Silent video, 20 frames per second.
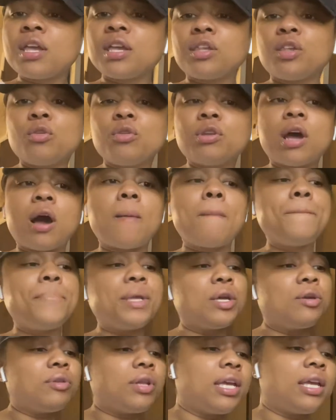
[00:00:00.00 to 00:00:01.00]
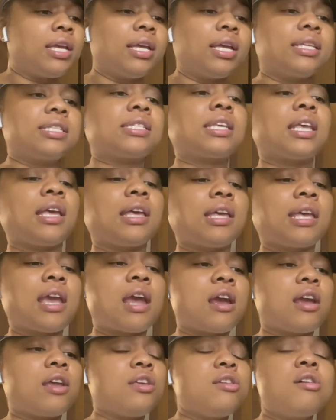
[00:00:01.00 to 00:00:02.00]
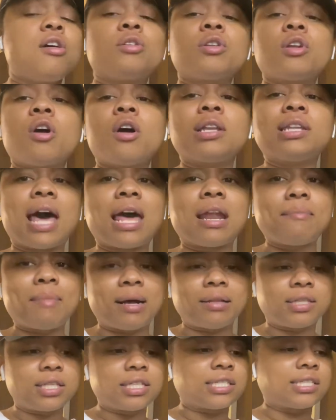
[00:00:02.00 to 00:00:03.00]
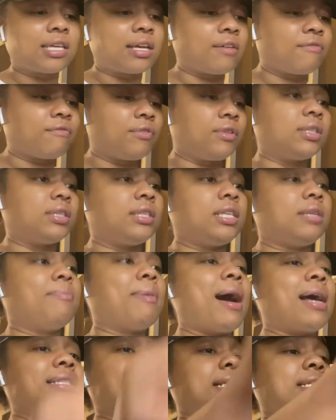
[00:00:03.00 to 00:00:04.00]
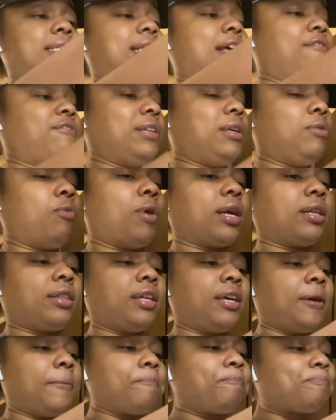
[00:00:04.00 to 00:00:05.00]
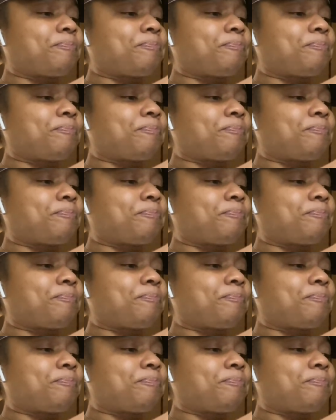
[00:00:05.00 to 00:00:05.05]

you know beauty and skincare and you don't know a lot about this stuff the box is definitely worth it